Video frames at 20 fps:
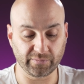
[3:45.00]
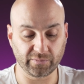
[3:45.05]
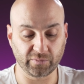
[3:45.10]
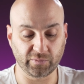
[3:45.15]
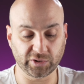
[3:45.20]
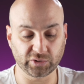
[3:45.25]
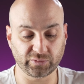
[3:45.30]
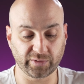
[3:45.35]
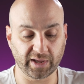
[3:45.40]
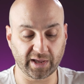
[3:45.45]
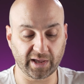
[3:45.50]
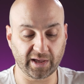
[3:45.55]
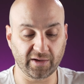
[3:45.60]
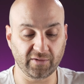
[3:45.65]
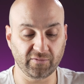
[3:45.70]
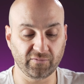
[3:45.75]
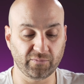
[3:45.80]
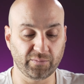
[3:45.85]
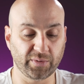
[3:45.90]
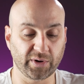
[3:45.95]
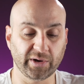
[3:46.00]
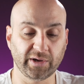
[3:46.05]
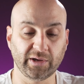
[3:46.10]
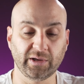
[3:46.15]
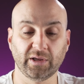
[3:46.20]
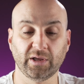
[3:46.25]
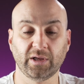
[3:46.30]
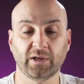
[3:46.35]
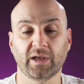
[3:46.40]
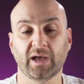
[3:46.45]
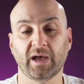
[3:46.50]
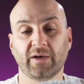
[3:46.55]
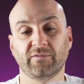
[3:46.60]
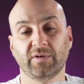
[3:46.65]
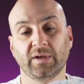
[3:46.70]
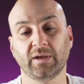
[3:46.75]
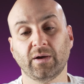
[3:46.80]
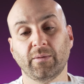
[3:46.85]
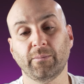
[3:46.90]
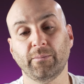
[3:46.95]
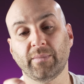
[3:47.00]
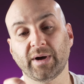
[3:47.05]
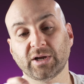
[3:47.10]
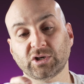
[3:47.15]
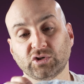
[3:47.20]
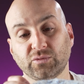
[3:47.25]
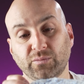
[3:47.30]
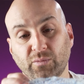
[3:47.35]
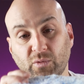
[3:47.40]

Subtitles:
which we have by having much